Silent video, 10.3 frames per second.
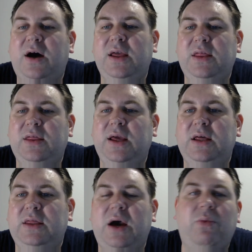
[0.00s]
I
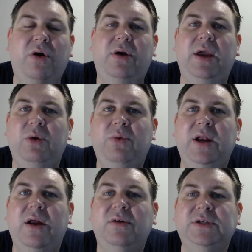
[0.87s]
think that working in
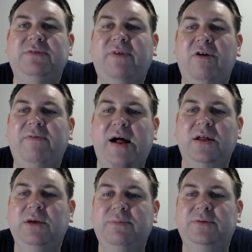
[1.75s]
Windows is very
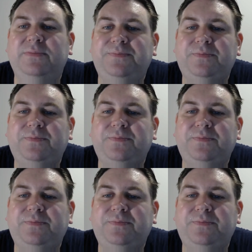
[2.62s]
valuable.